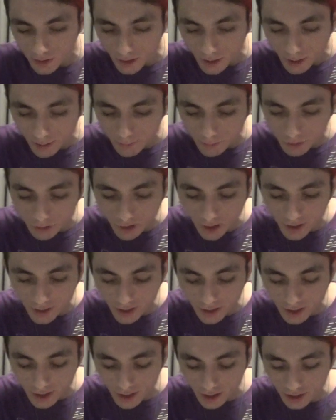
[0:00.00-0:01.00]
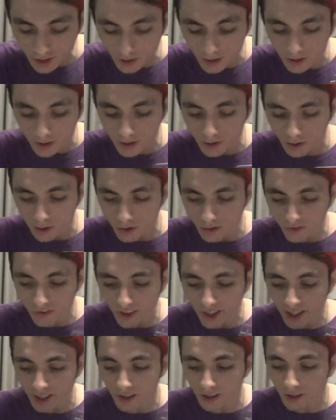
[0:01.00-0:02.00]
I'm trying to get, it looks
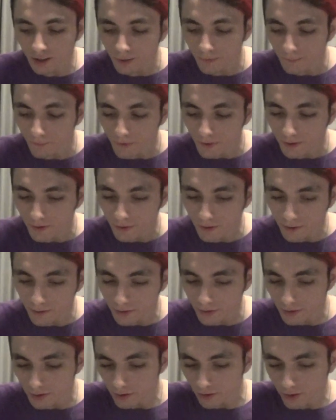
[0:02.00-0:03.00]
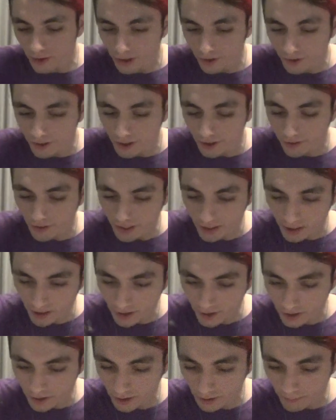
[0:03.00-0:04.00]
like this area is actually
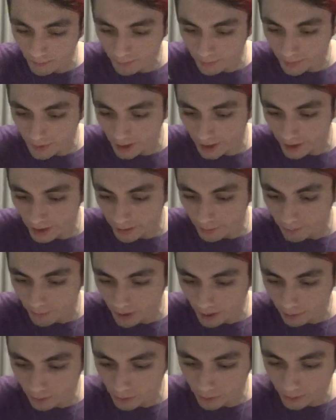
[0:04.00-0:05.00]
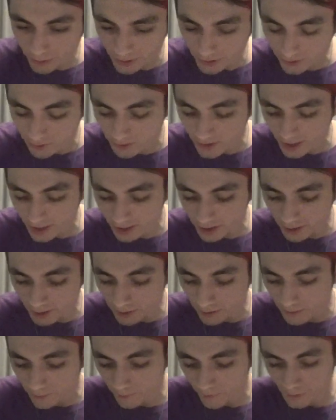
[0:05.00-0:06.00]
going to be able to extend
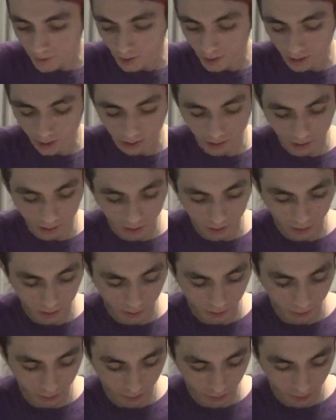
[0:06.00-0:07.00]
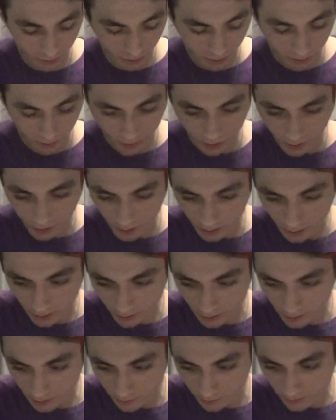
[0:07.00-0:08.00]
a lot larger,
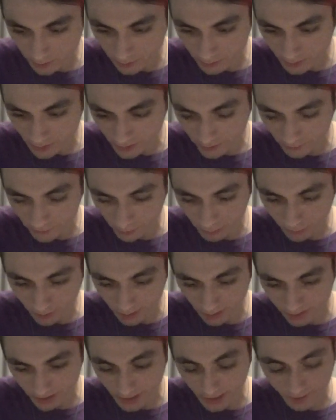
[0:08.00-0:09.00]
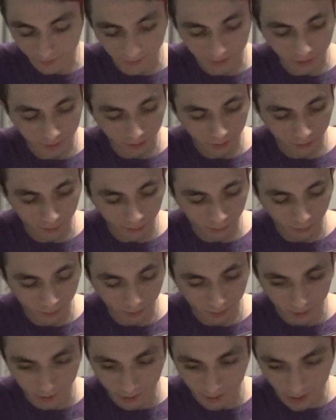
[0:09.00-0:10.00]
because these next few parts I have to do,
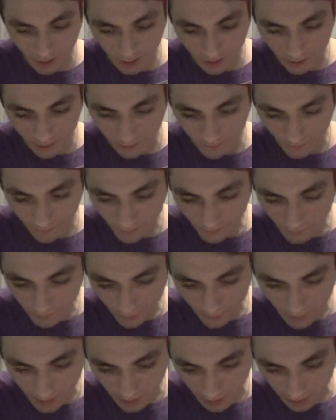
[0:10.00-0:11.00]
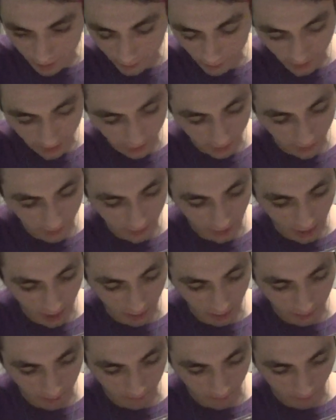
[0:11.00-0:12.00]
they have like the
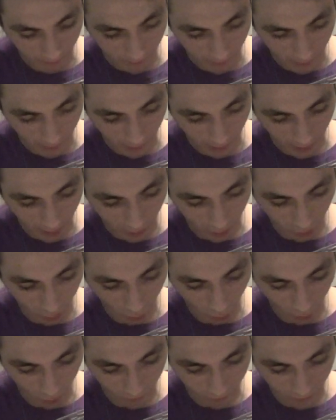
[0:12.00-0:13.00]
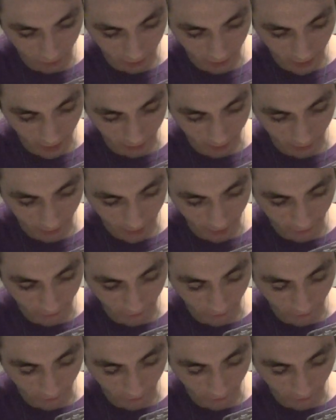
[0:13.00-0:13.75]
same sort of step, like